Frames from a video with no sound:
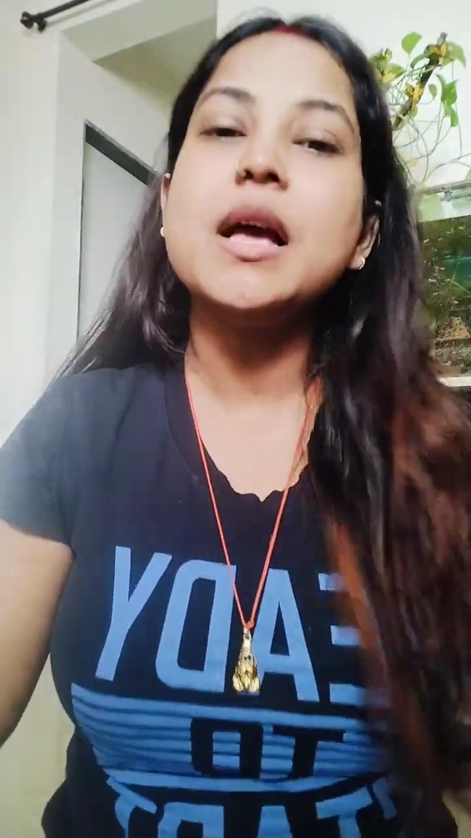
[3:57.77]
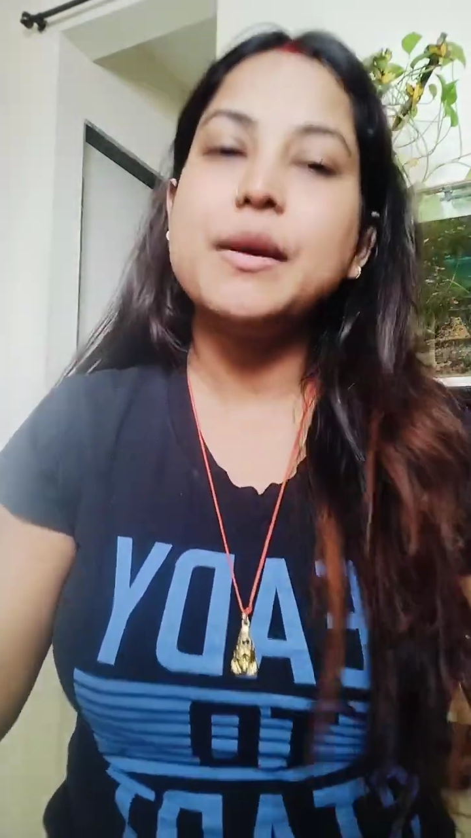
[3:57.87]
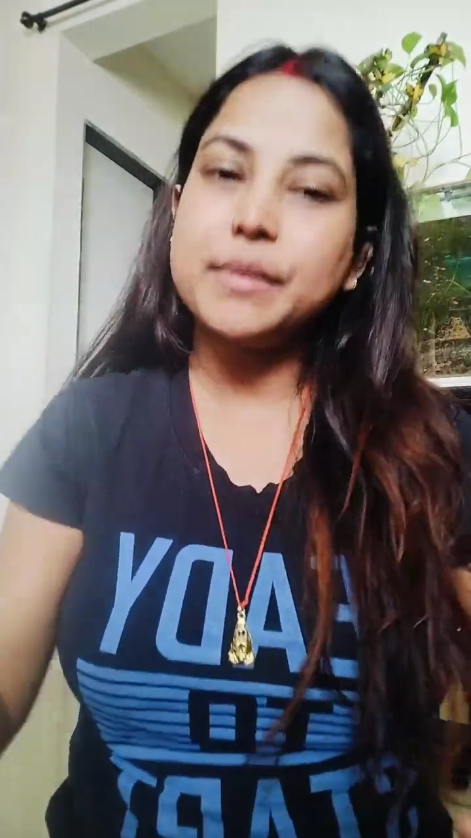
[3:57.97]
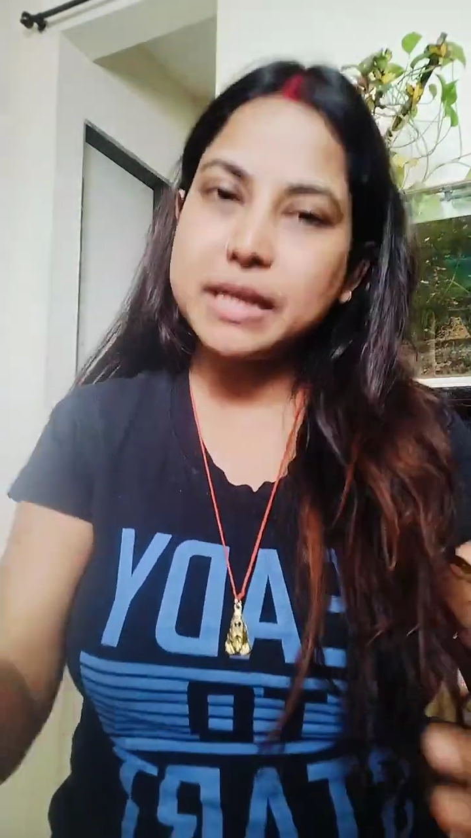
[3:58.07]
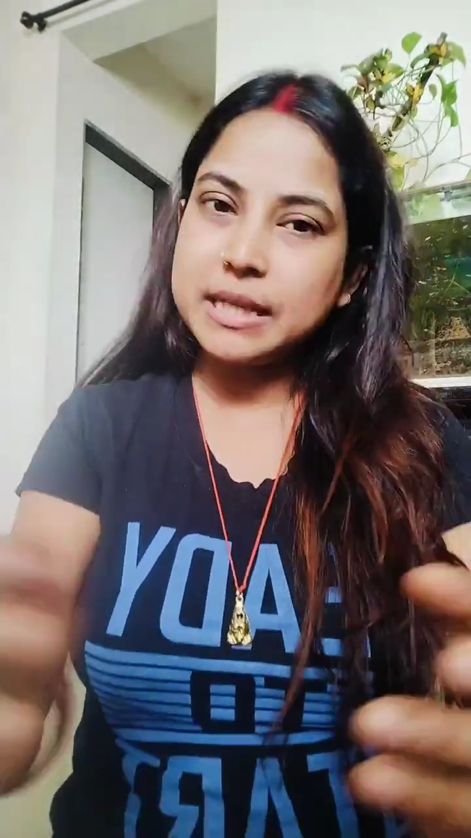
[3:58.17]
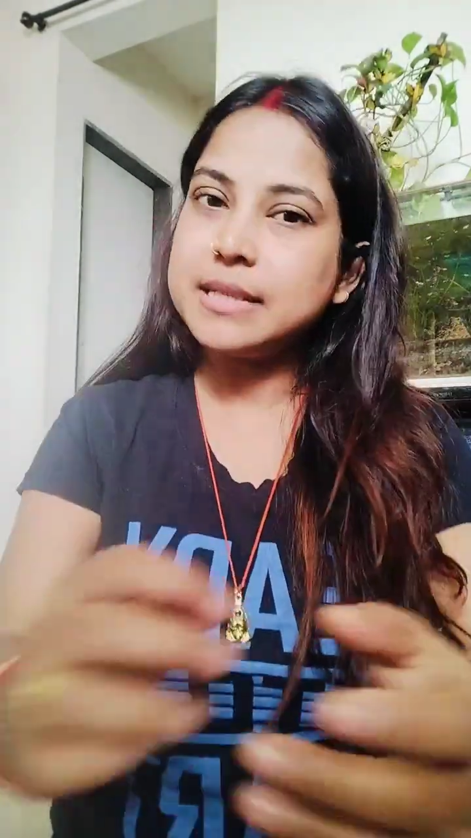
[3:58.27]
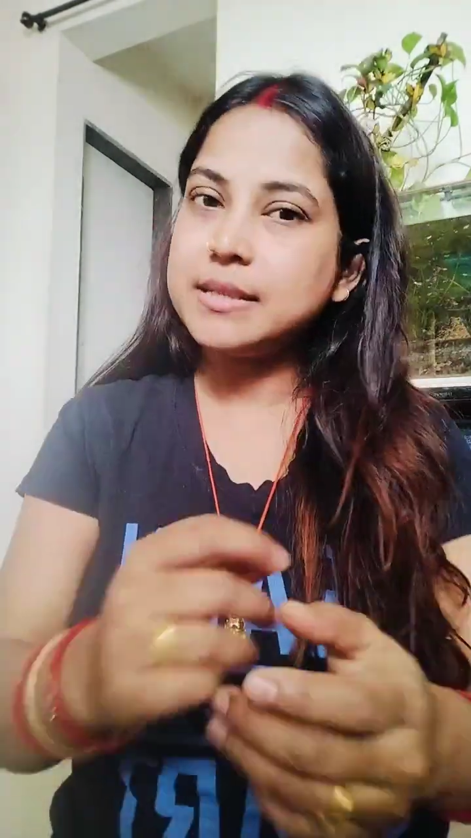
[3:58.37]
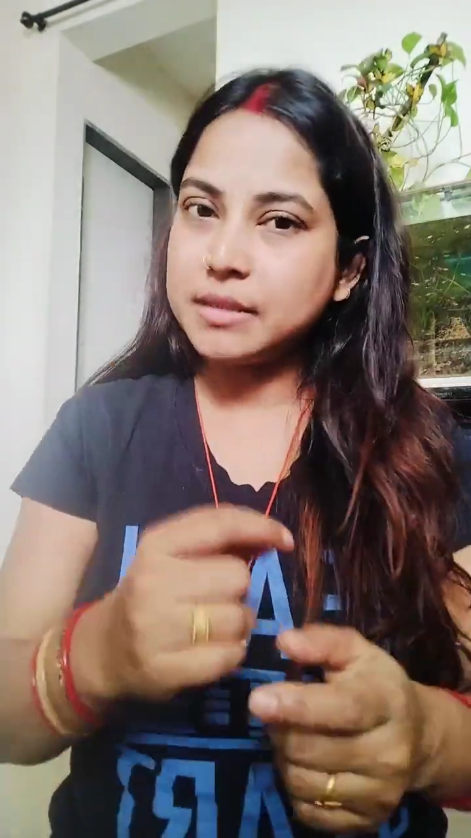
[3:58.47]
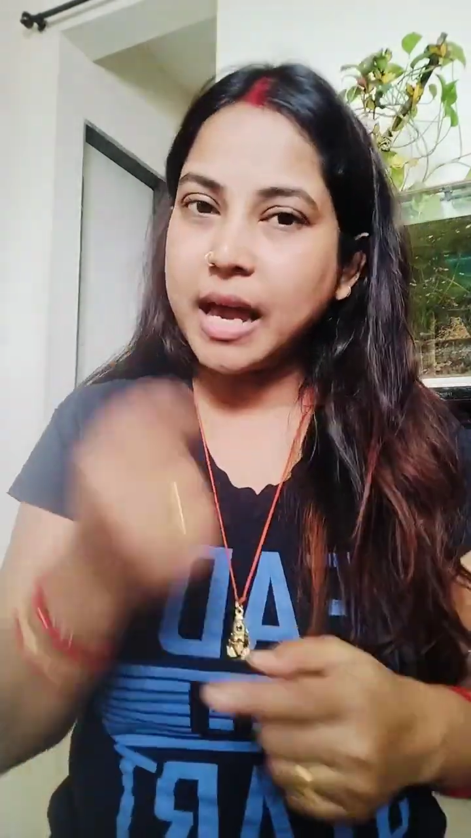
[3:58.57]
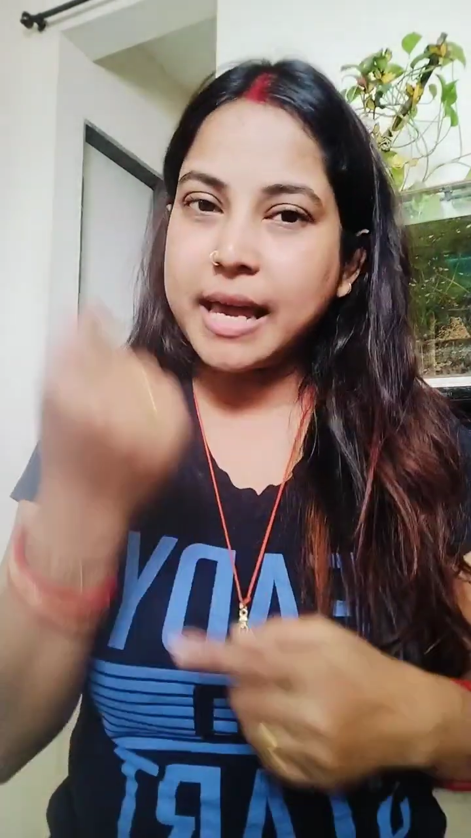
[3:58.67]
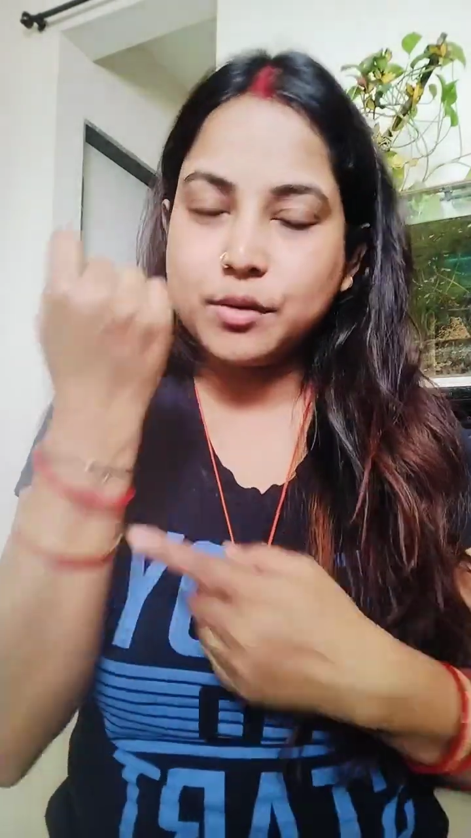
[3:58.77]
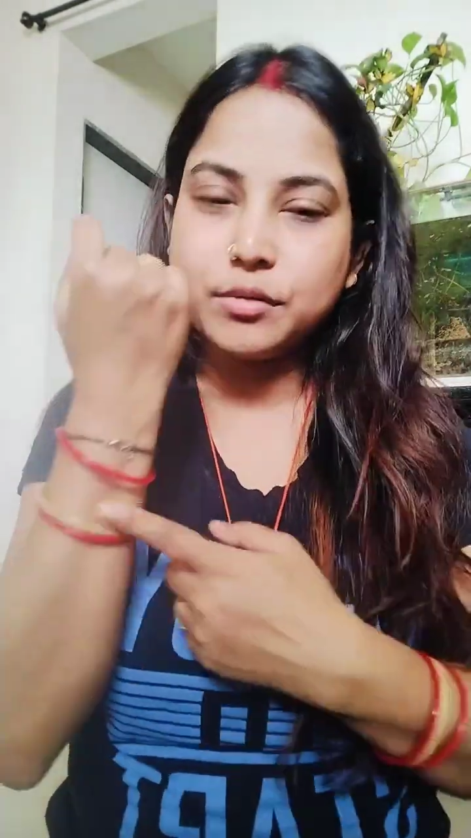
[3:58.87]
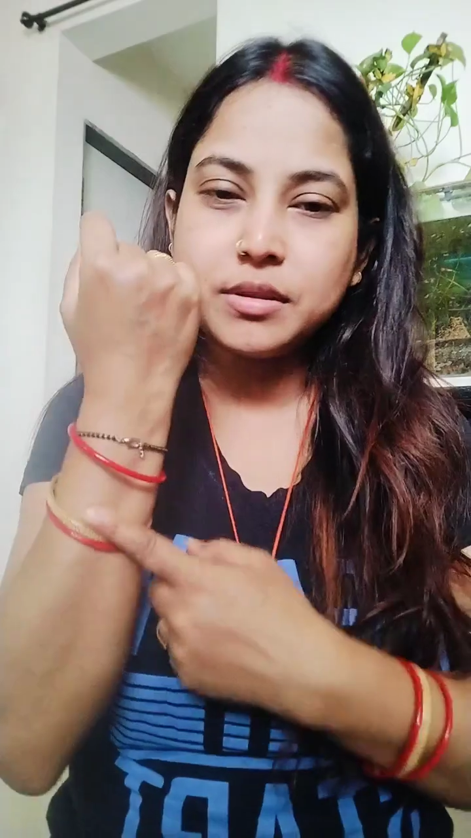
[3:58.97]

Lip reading: but at least I could